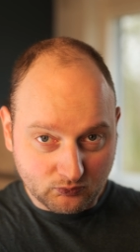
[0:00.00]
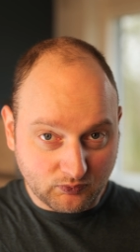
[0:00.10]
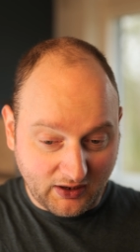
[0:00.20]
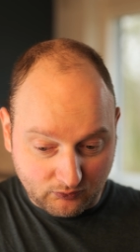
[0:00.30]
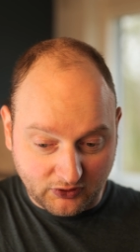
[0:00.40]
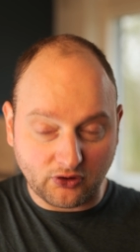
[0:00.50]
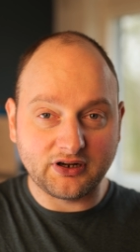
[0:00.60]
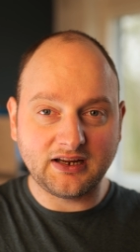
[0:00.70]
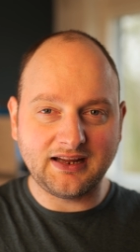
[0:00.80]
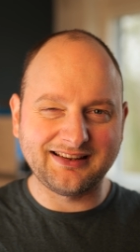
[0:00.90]
while
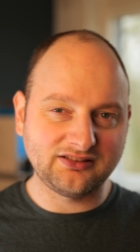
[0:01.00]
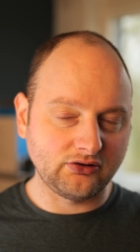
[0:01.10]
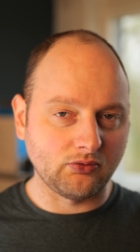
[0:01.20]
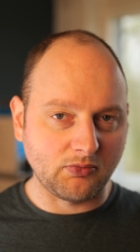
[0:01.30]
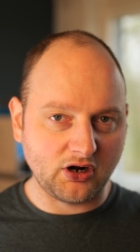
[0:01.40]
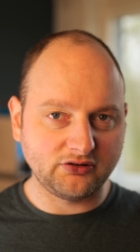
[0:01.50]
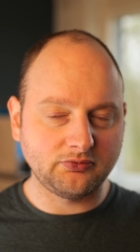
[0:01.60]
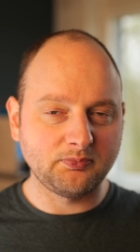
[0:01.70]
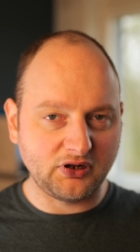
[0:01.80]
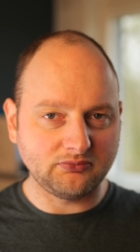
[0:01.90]
recording, it's still
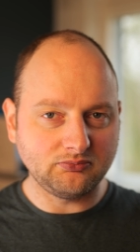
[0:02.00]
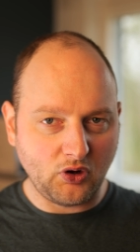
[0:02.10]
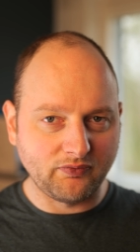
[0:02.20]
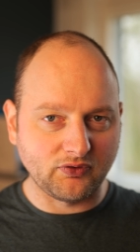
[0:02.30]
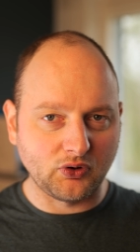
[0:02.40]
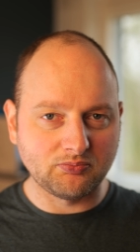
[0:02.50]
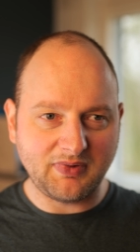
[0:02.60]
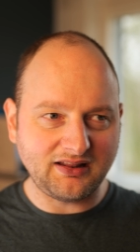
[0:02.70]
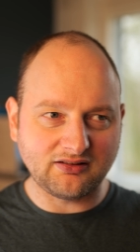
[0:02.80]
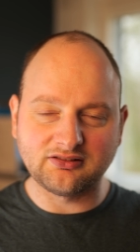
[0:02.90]
March, but overall,
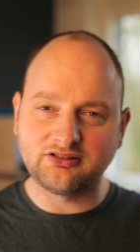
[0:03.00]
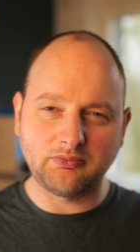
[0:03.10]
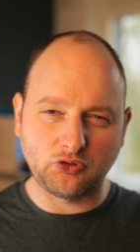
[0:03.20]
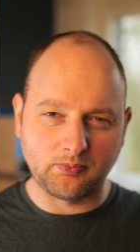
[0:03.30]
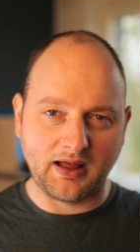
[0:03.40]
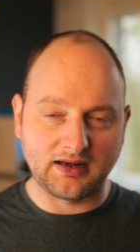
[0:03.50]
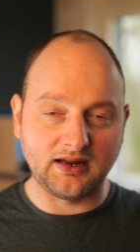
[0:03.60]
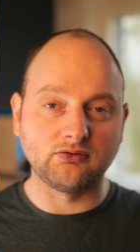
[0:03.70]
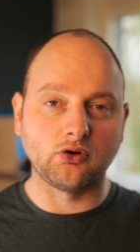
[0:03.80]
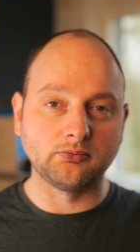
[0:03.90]
it doesn't seem too bad
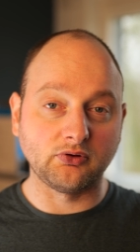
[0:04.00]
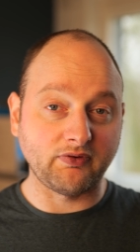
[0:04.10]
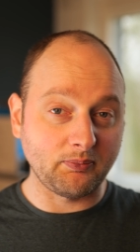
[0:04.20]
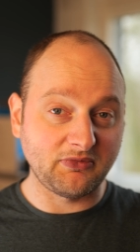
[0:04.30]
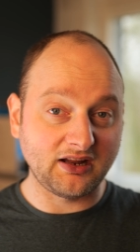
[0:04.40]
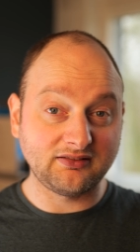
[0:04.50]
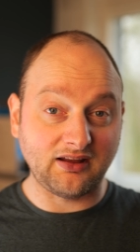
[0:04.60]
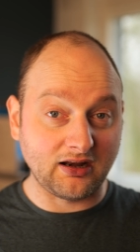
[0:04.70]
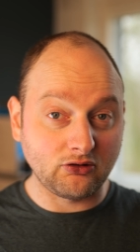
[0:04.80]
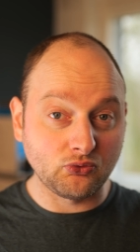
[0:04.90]
in terms of updates,
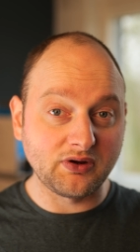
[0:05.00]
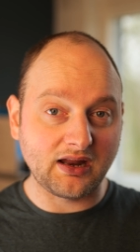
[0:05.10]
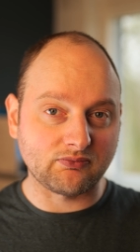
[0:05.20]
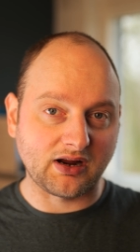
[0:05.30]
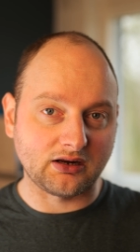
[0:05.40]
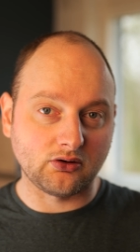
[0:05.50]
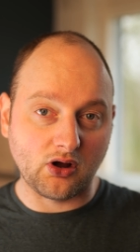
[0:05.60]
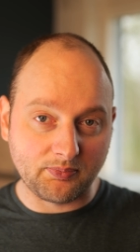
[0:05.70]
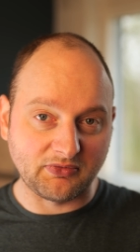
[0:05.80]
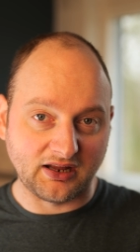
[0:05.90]
and I do get regular
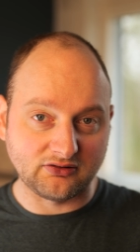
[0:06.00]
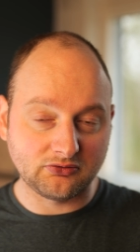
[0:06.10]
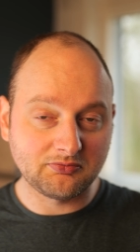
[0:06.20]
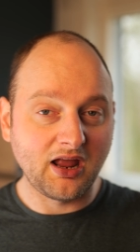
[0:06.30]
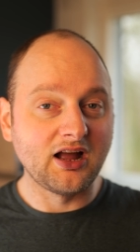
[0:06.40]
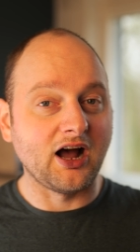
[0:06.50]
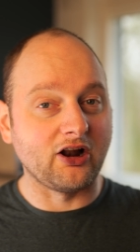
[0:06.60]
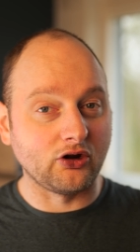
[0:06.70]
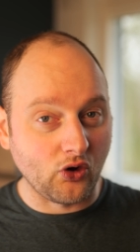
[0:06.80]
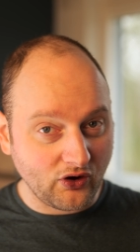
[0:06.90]
updates.
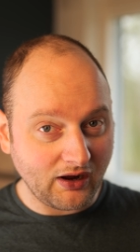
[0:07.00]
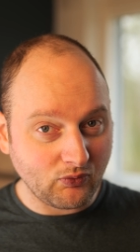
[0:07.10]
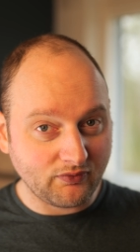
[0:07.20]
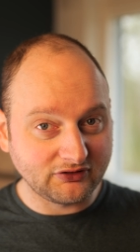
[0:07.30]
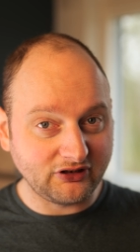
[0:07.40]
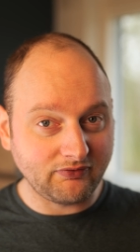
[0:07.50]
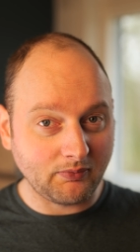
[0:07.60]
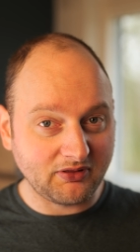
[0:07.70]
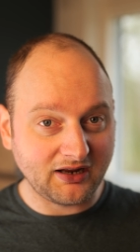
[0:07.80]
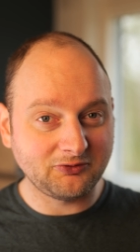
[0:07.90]
How long I will receive
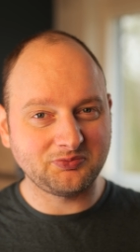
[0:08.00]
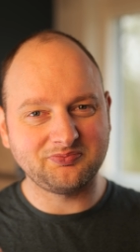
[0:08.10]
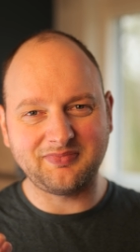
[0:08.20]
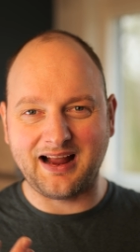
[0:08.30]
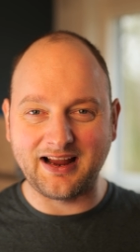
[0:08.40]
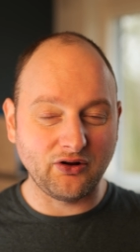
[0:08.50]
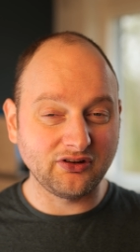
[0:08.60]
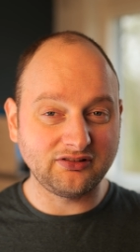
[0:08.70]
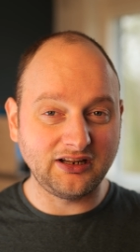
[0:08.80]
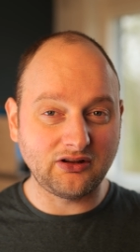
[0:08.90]
updates, I
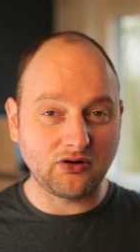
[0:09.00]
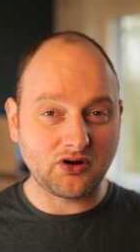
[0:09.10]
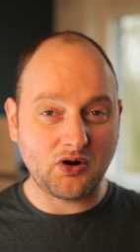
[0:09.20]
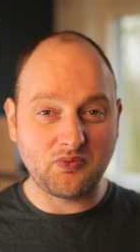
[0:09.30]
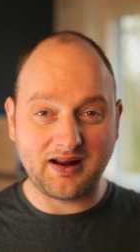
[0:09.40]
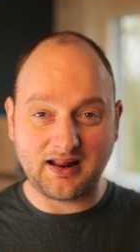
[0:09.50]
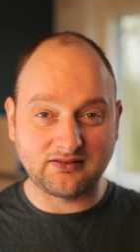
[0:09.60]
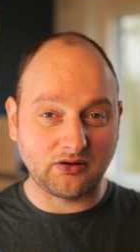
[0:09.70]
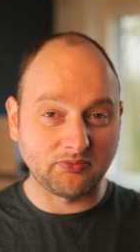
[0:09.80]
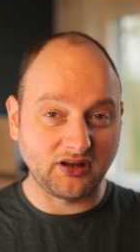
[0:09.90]
honestly don't know, and
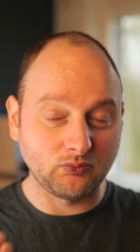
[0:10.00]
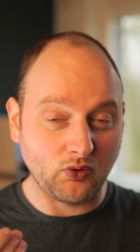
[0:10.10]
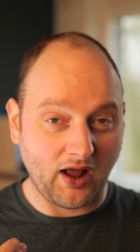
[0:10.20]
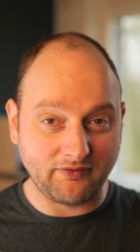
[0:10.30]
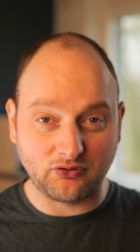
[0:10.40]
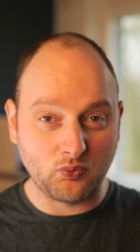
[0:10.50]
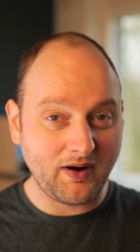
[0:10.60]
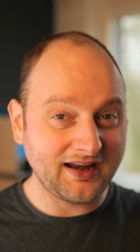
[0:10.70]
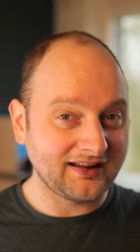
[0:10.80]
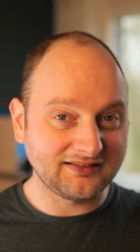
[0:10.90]
that's something we'll have to
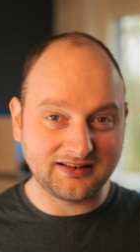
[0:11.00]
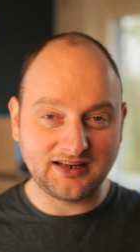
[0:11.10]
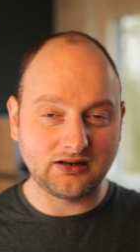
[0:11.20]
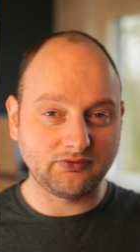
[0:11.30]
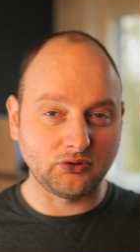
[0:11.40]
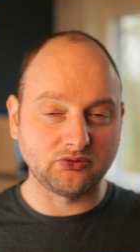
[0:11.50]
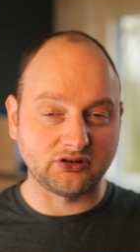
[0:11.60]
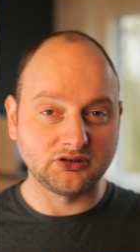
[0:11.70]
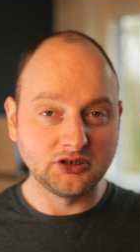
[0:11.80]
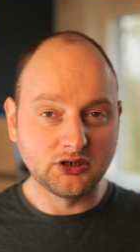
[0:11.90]
wait and see in the
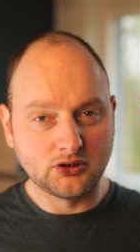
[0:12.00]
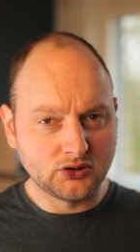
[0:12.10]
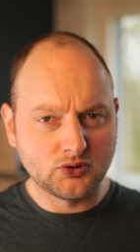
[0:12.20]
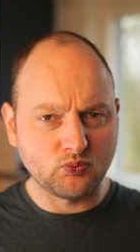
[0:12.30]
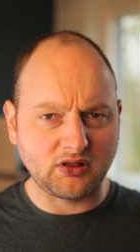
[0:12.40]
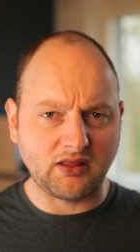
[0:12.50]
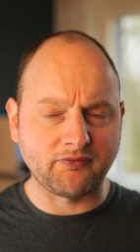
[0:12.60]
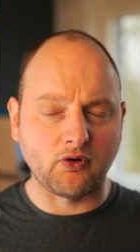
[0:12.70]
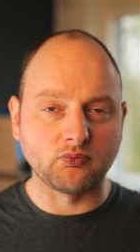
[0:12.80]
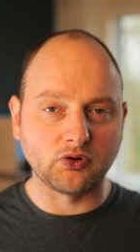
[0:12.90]
future what the
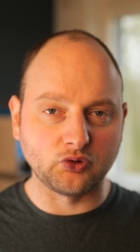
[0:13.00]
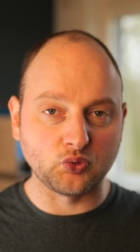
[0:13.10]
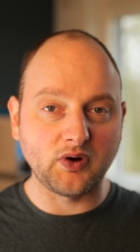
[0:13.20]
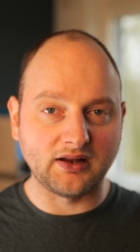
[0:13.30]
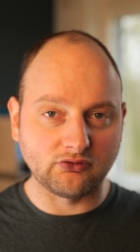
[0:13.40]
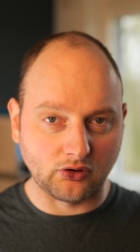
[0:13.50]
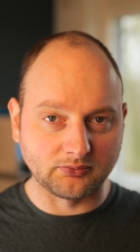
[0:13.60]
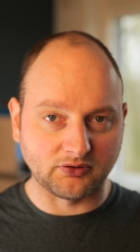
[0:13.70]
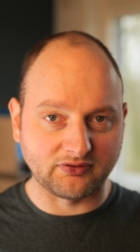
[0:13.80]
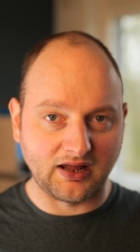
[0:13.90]
phone will do in
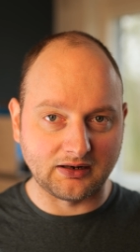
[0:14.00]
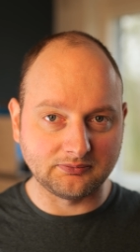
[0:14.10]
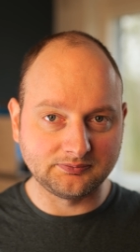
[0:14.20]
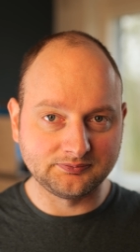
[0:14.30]
terms of that.